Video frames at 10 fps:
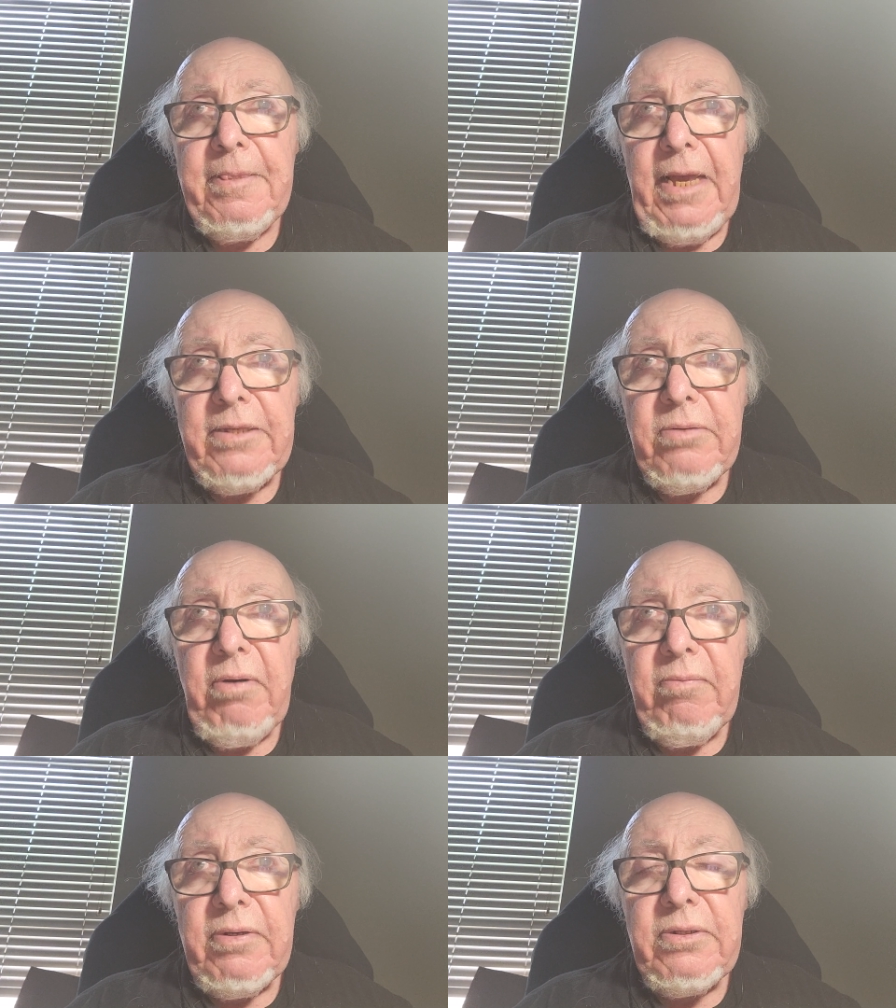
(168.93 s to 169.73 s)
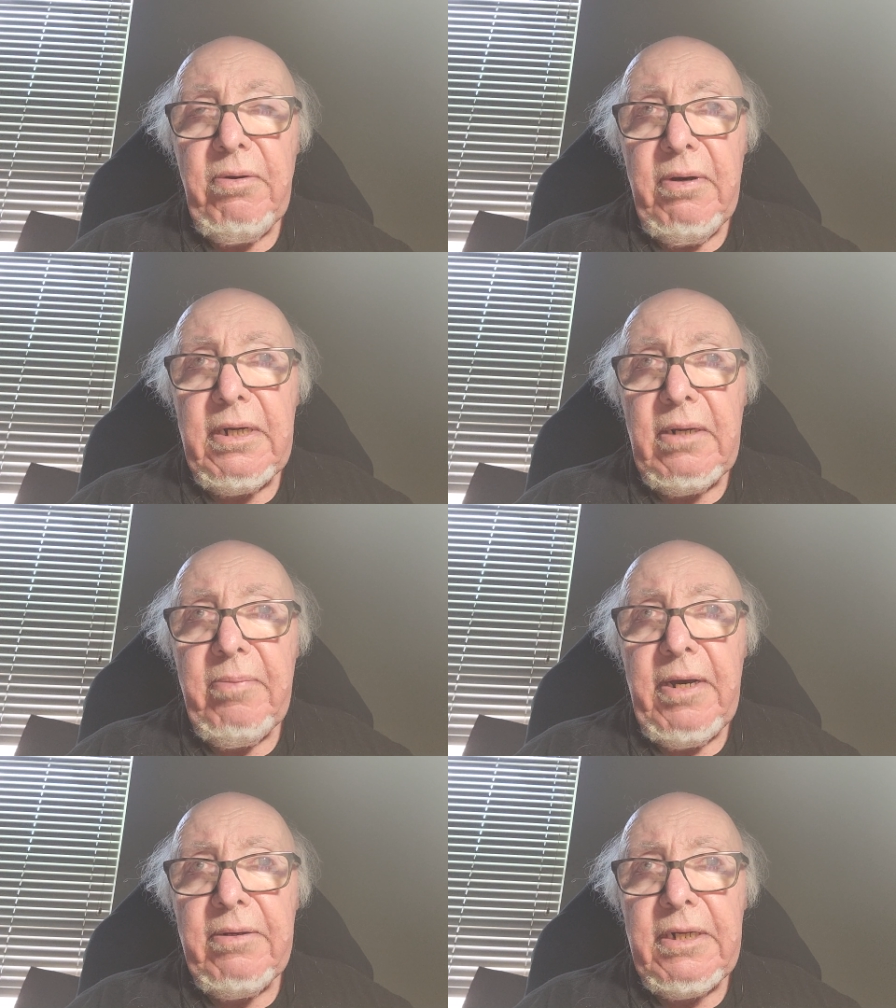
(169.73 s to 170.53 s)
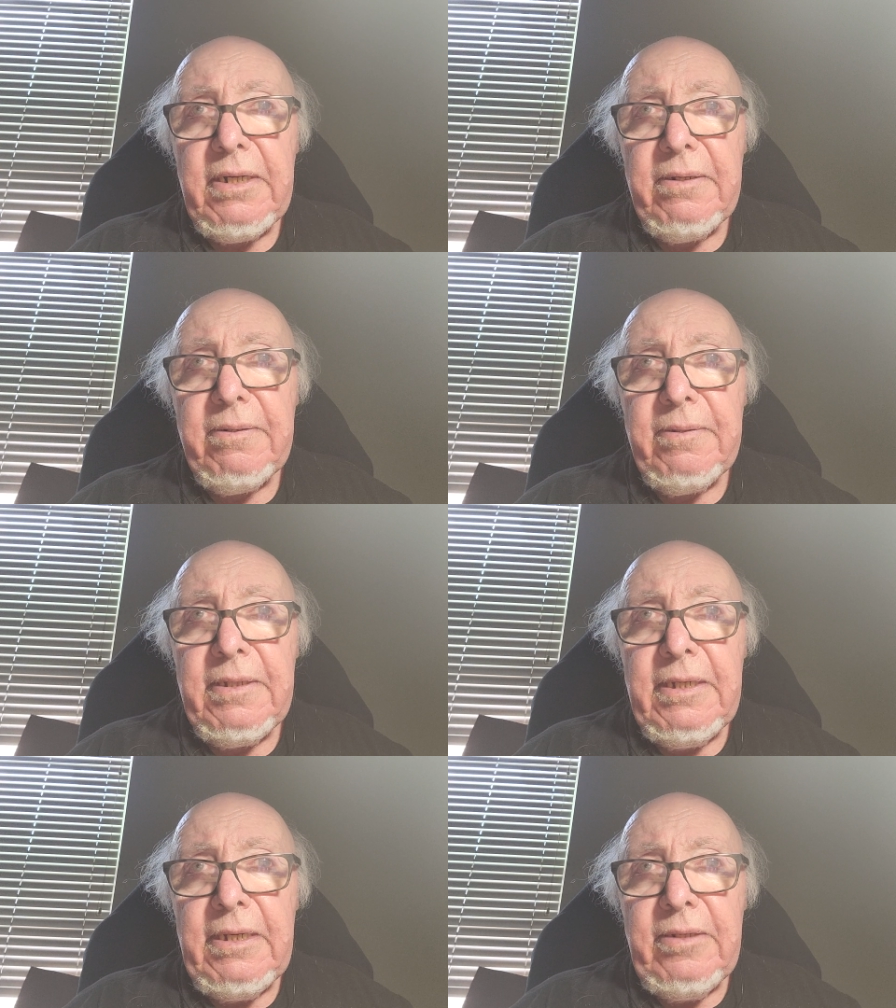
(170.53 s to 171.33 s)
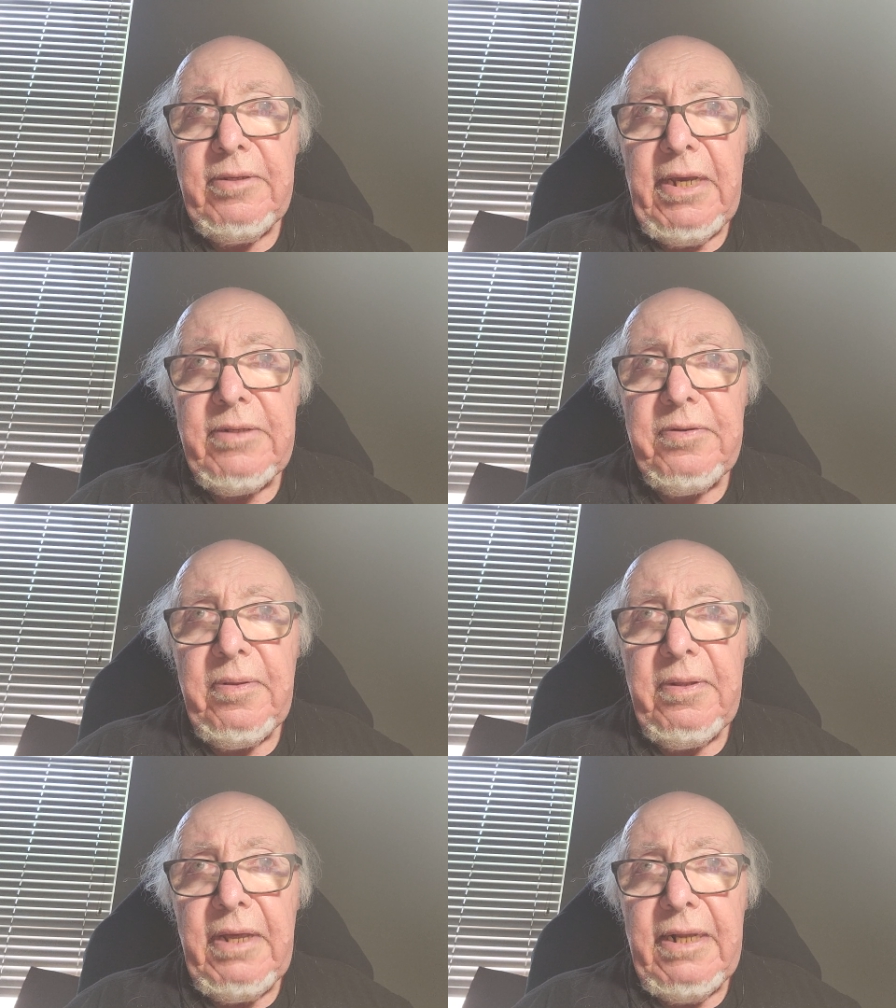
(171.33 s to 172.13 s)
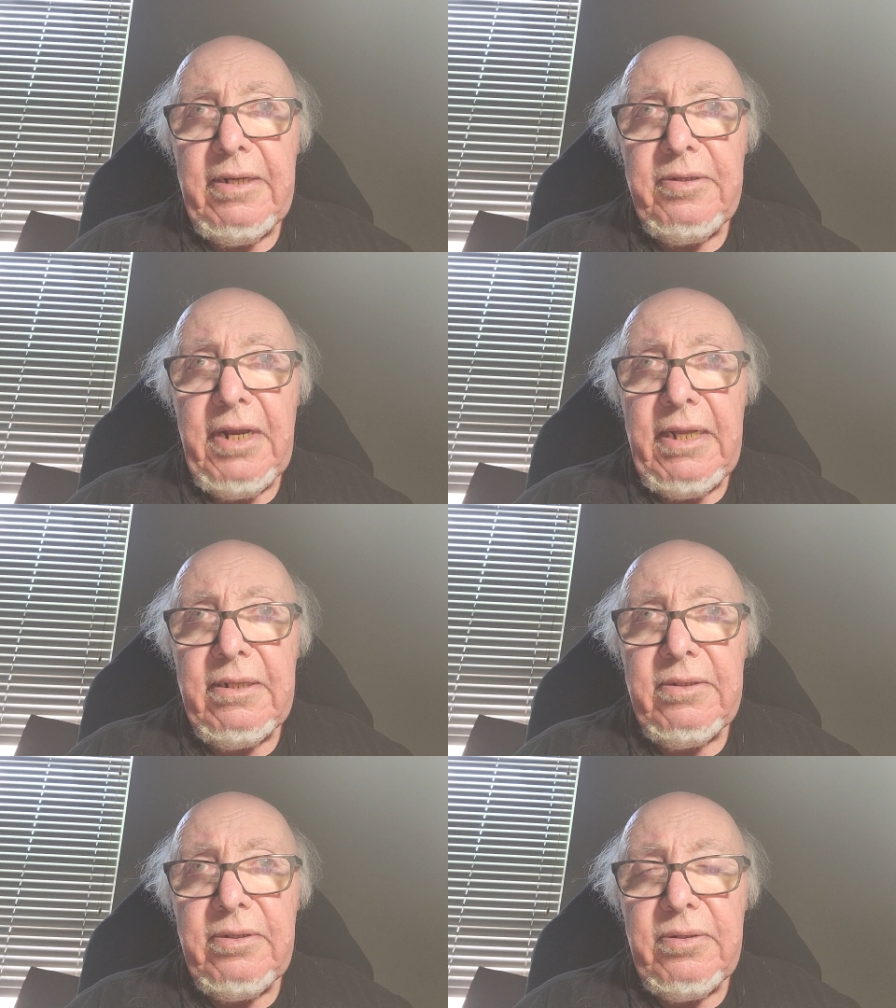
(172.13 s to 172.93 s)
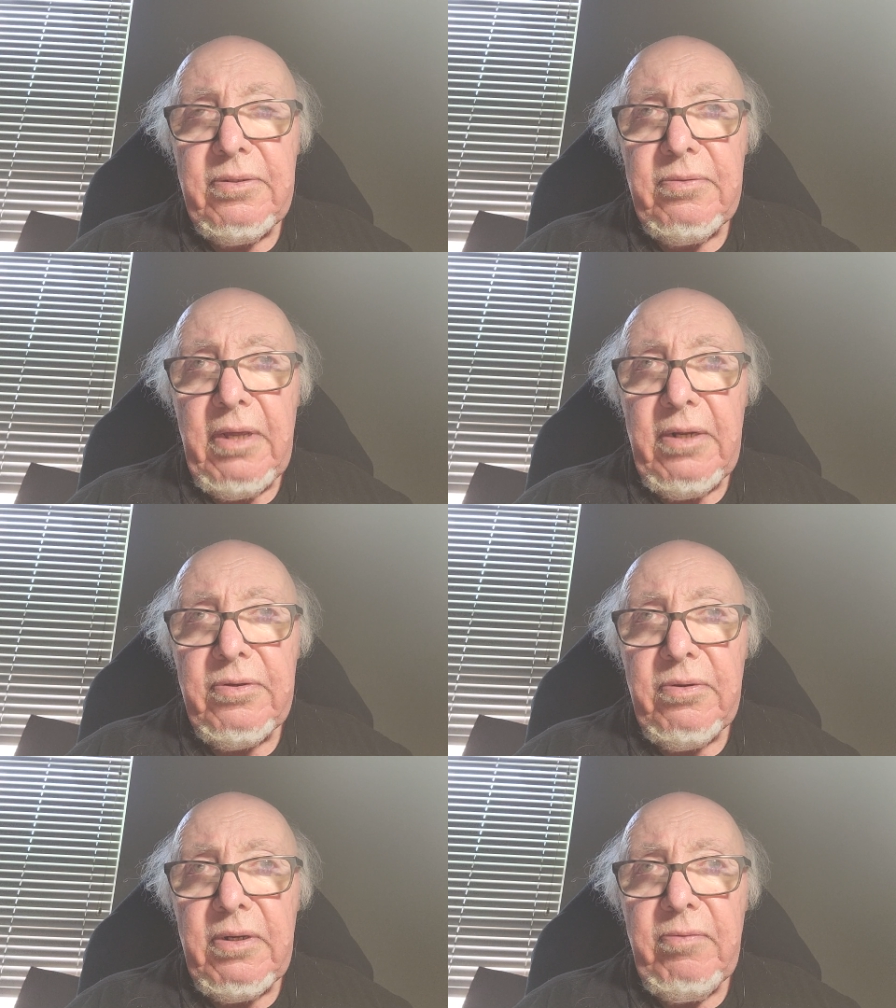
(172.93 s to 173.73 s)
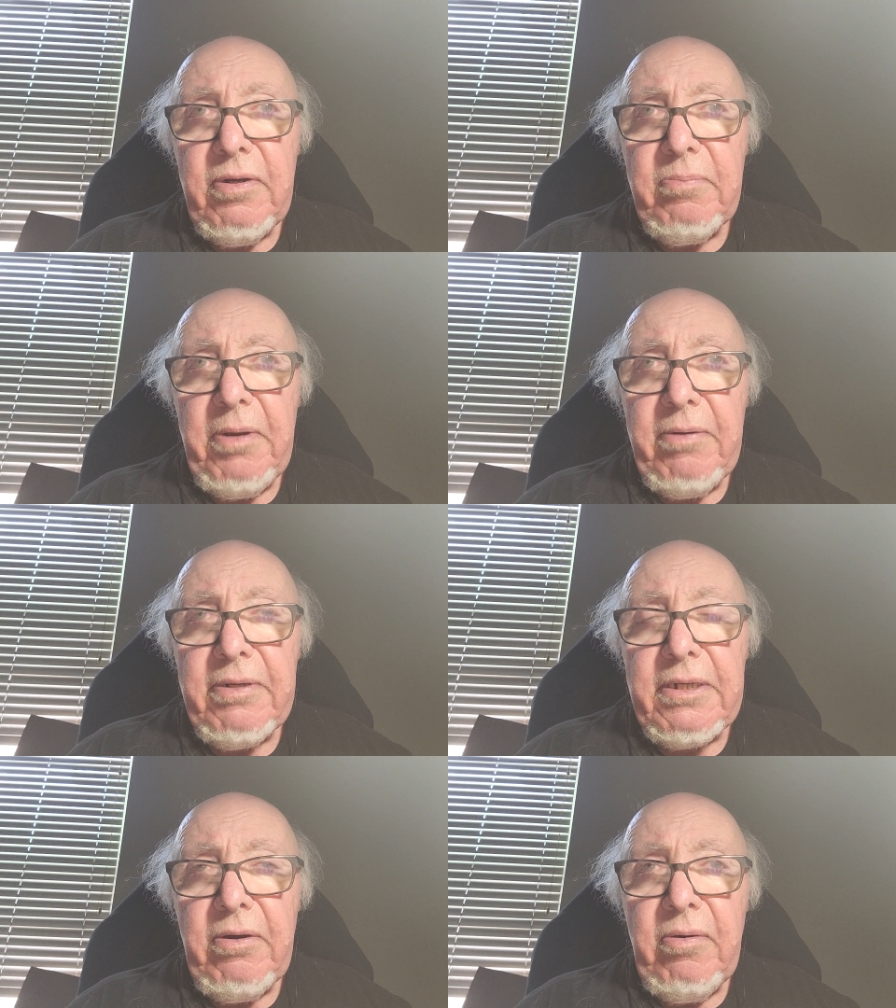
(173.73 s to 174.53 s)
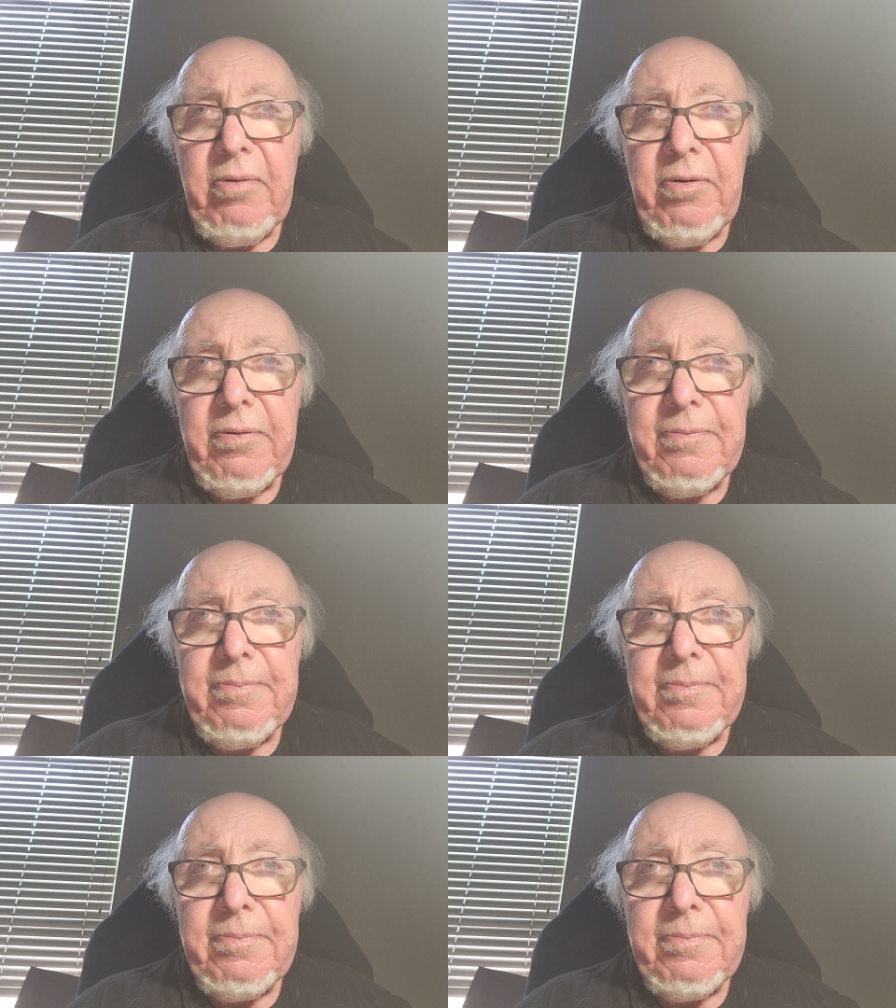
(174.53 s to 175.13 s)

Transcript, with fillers: That's what we're talking about here takes a lot of talent to do that. It's only one Perry Como.